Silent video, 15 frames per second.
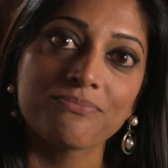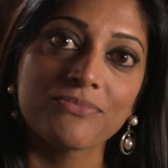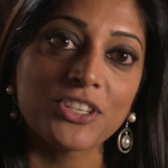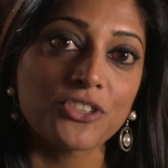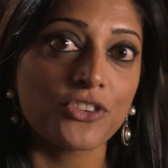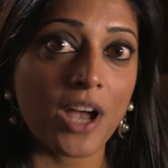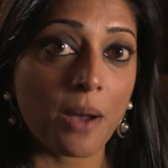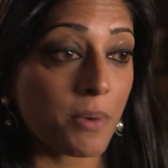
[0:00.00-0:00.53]

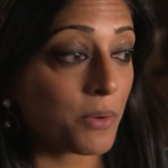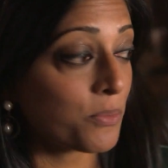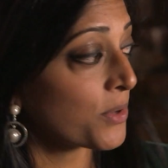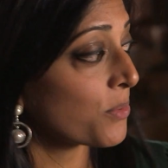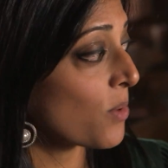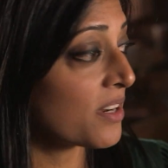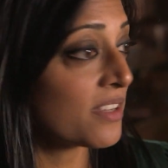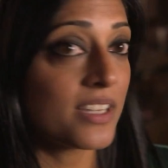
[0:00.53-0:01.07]
Did you come up with
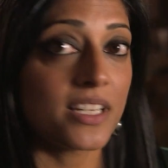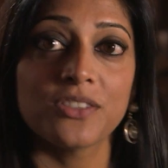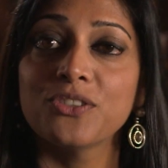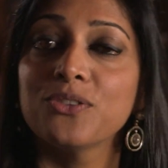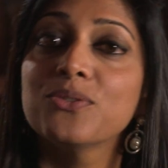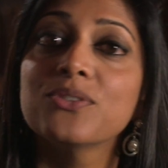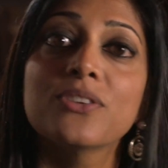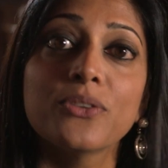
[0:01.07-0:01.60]
one of these
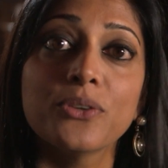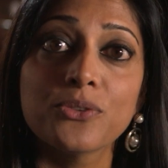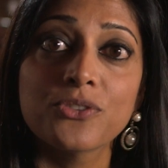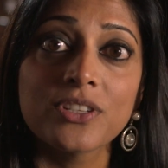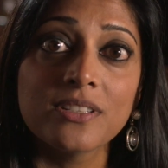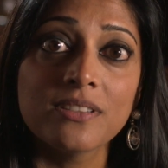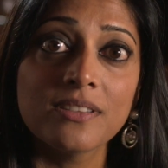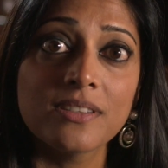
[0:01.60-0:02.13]
two
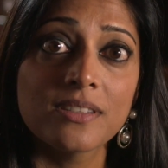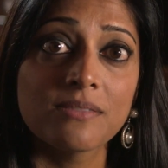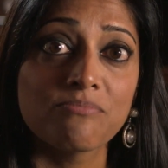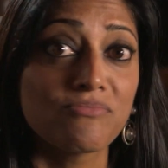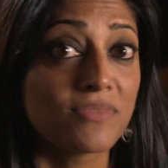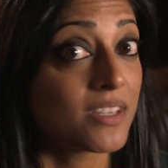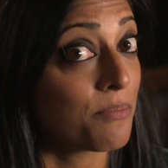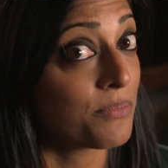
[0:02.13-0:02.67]
solutions?
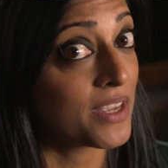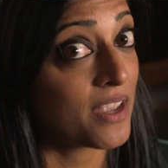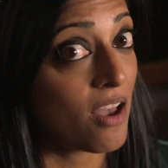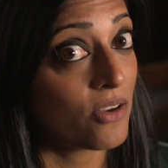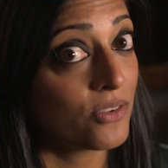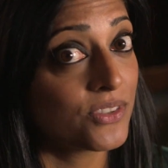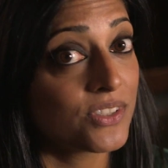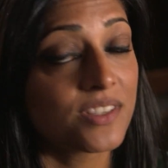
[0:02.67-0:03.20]
Something
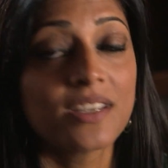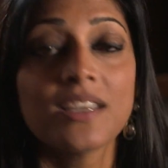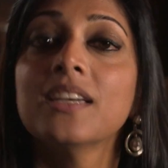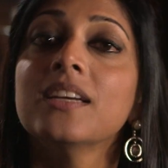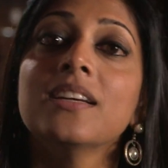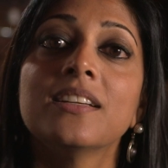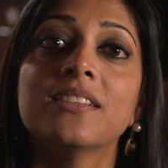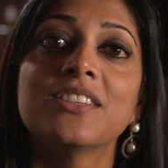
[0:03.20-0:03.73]
else?
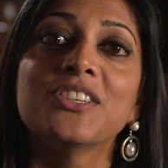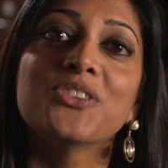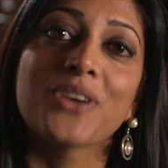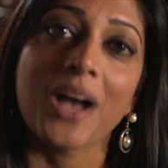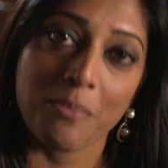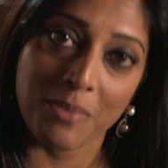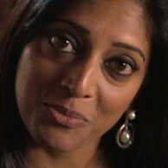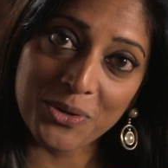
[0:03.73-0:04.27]
Did you
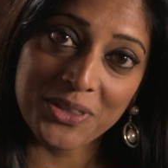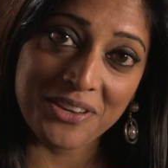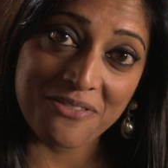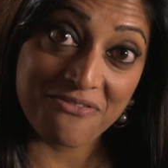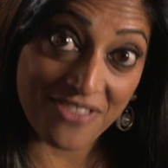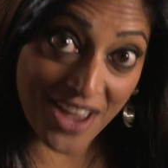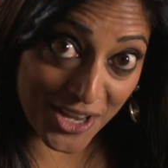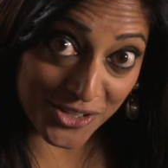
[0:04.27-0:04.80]
come up with it
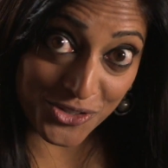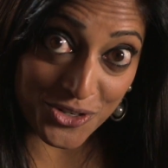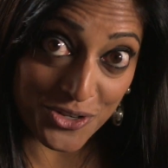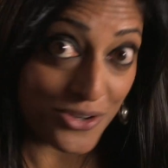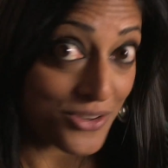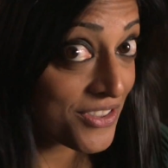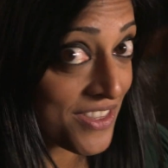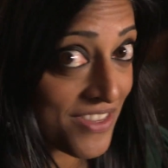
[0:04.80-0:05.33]

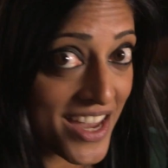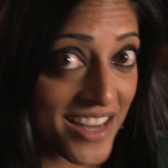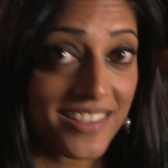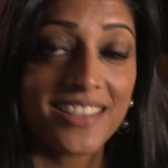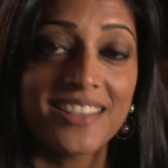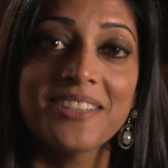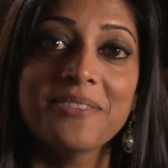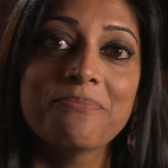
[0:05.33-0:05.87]
faster than they
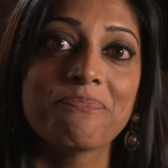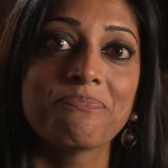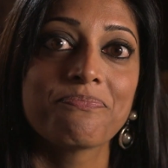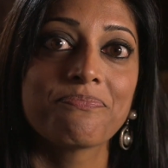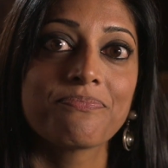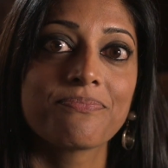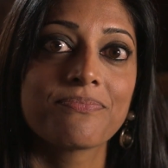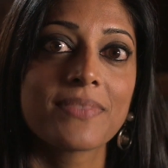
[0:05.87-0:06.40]
did?
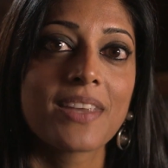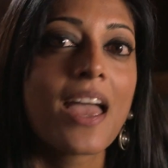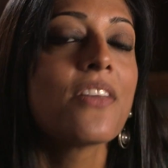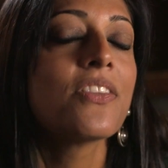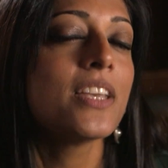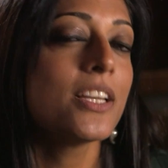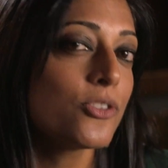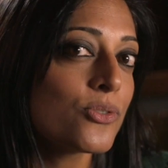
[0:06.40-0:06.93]

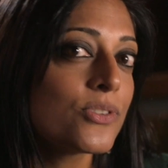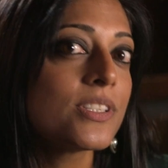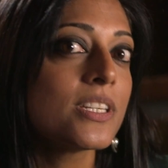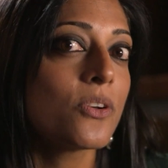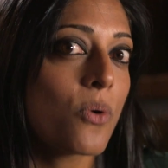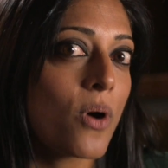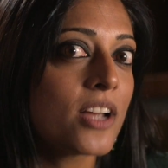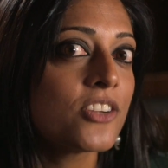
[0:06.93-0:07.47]
The interesting
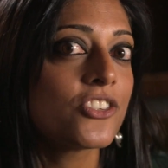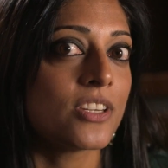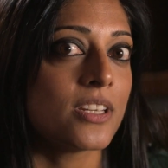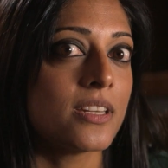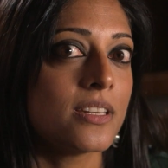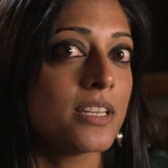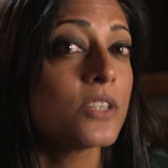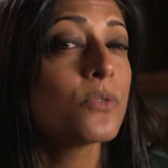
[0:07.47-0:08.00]

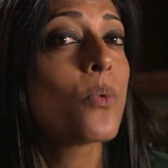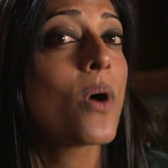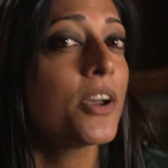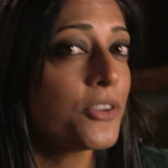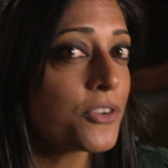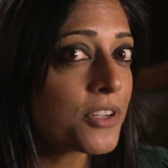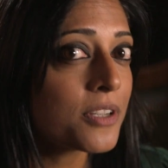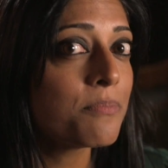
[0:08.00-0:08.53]
question is while
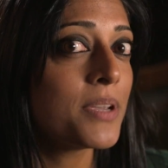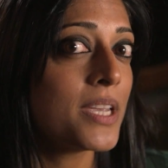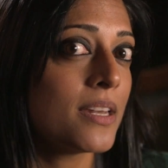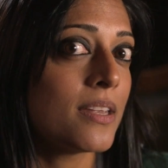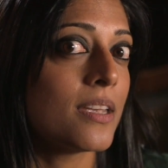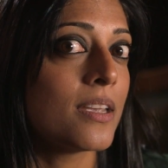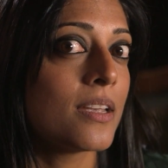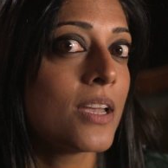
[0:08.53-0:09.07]
you're
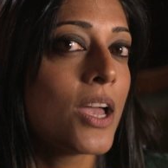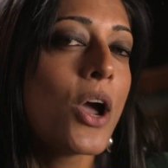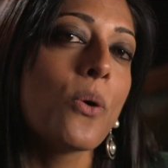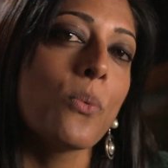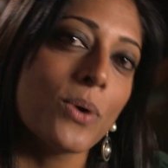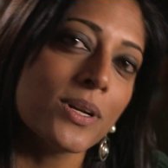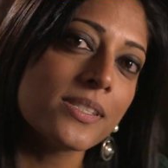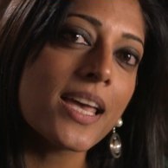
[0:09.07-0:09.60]
competing,
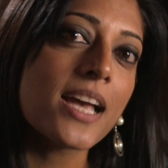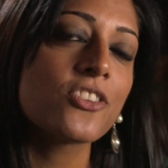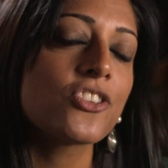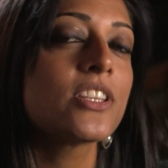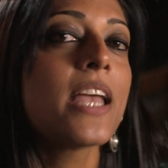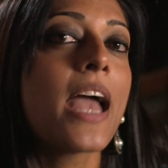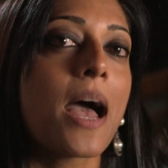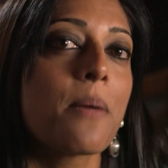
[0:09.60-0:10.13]
what's
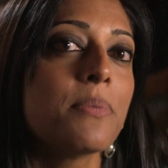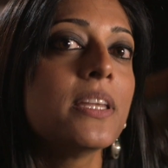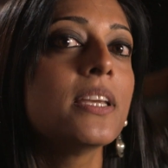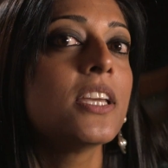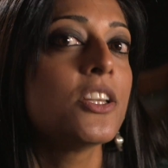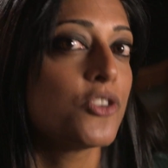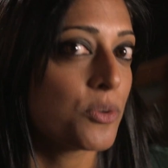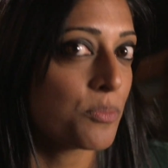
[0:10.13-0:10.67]
actually happening
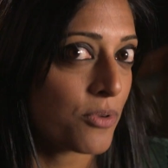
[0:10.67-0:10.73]
in your